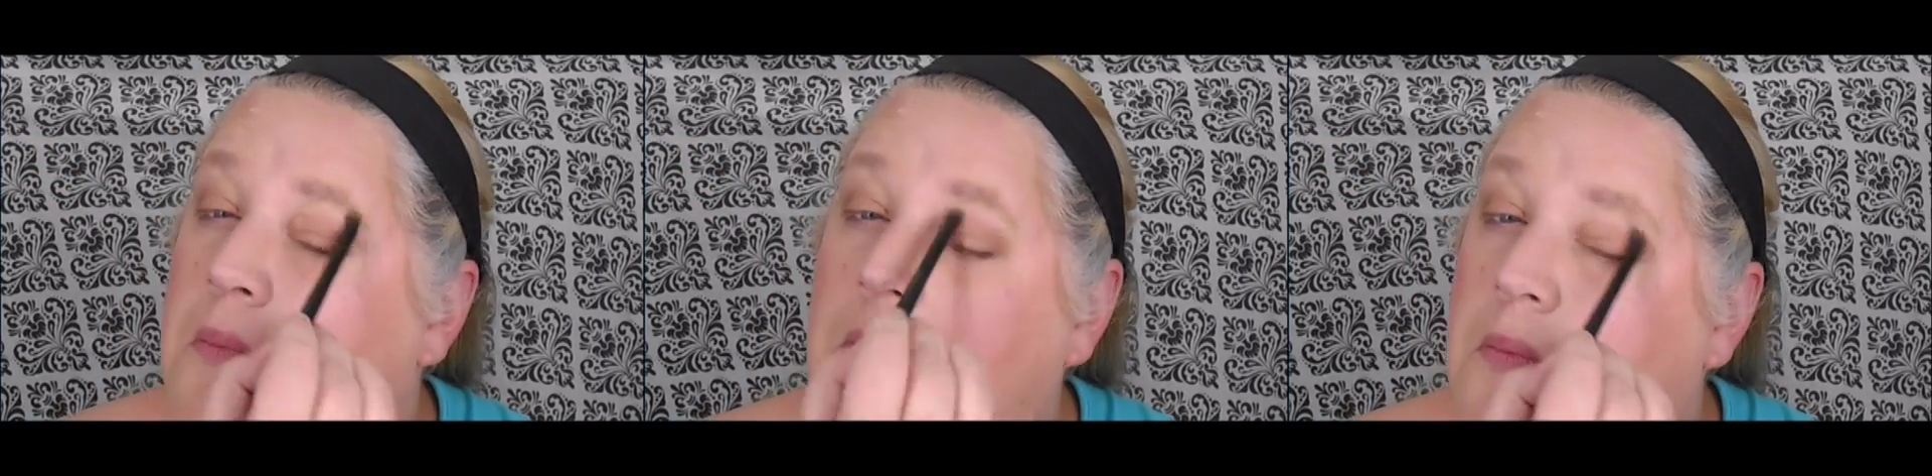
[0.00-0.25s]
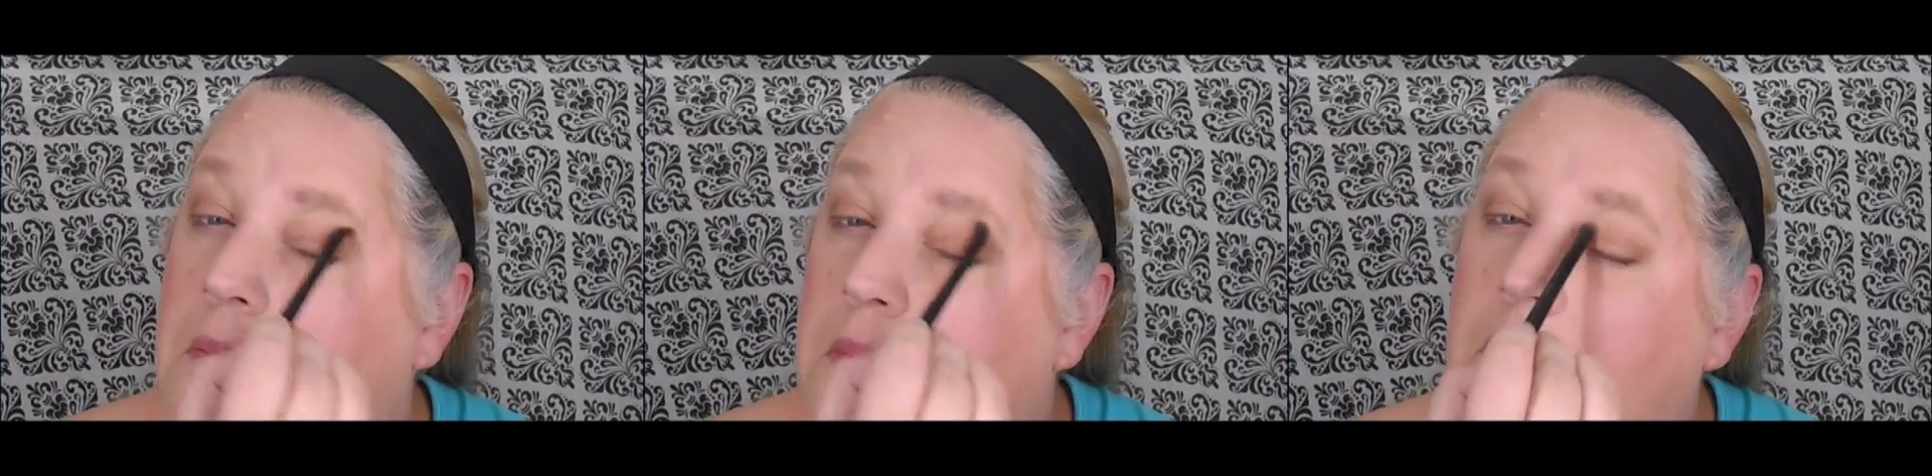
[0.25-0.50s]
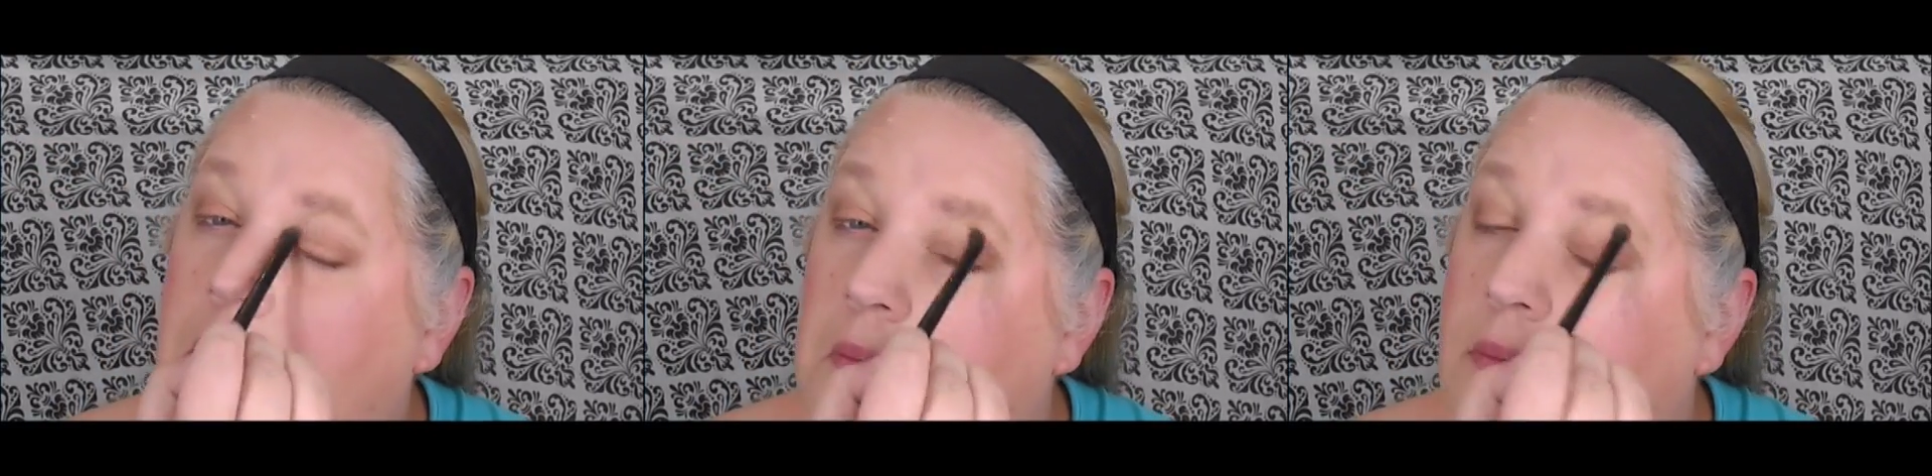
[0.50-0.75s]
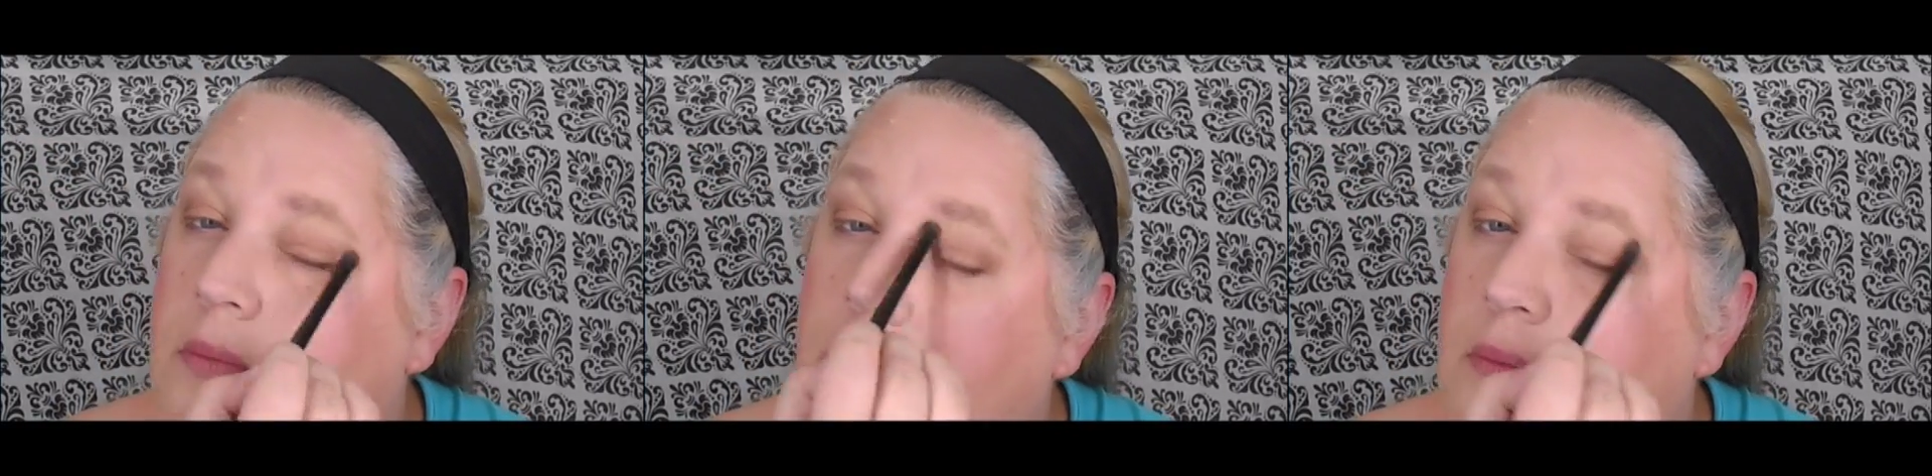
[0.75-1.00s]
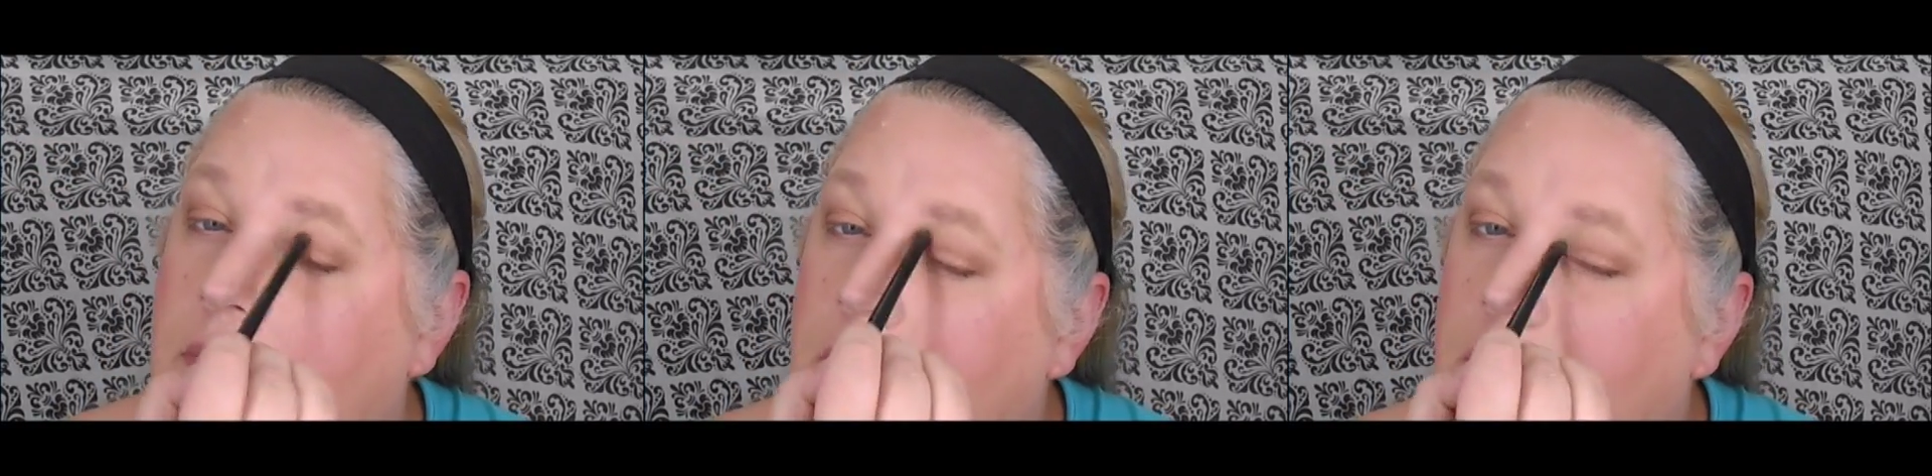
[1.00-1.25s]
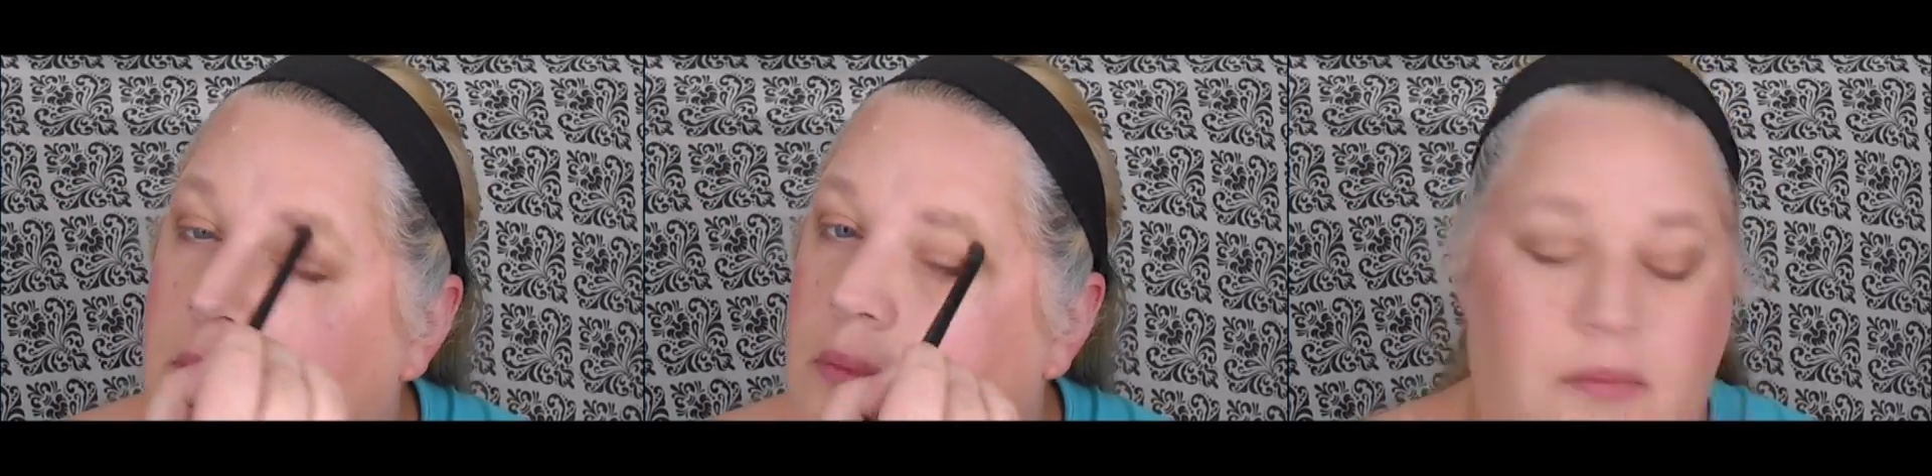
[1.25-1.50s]
and in my inner
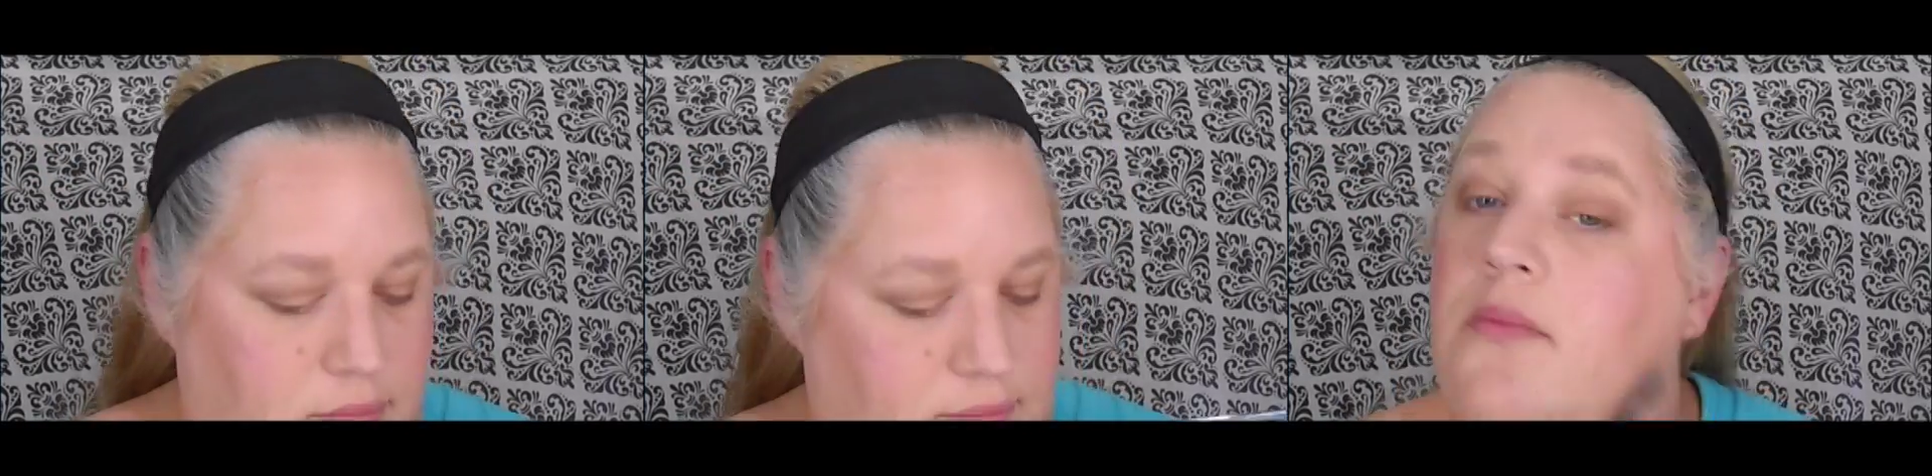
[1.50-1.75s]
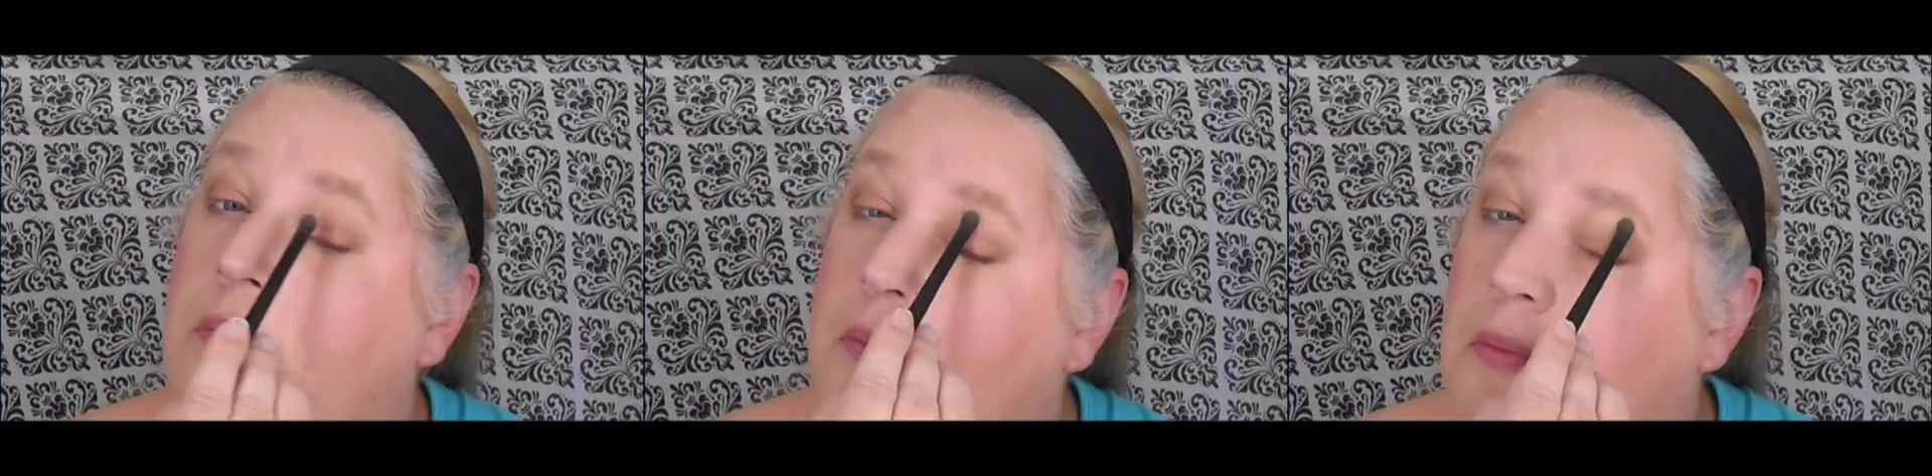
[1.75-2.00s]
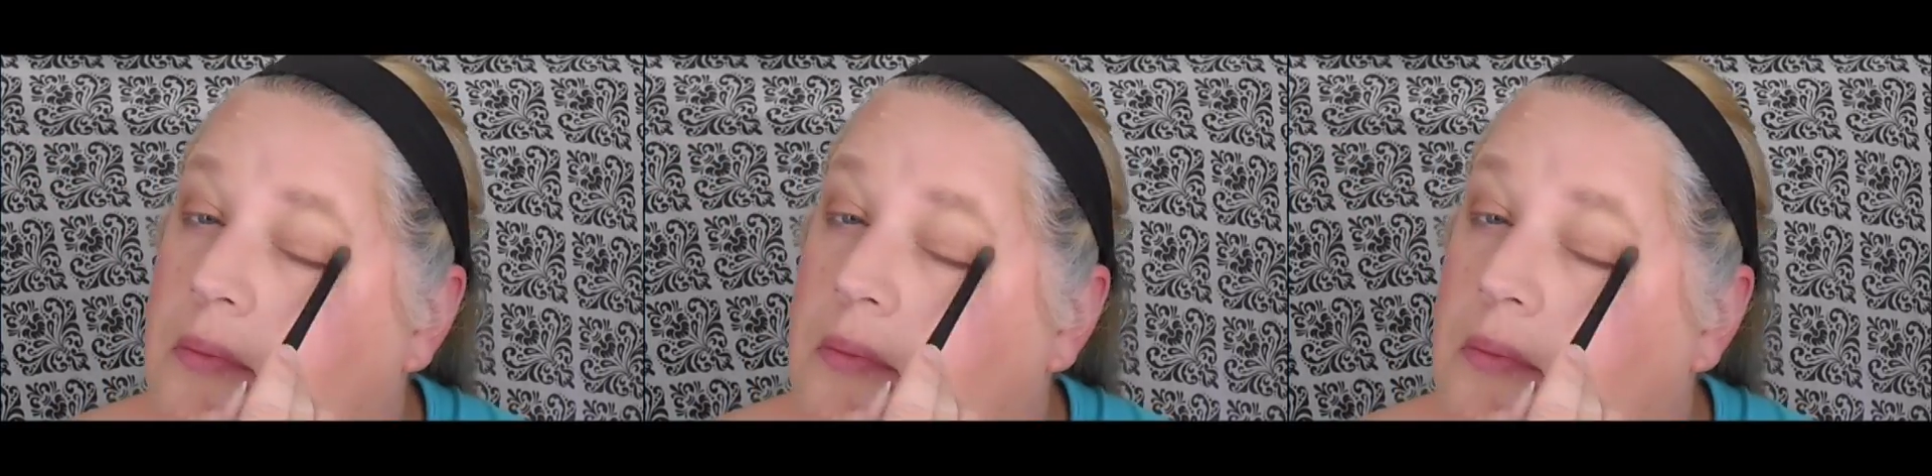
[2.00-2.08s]
corner before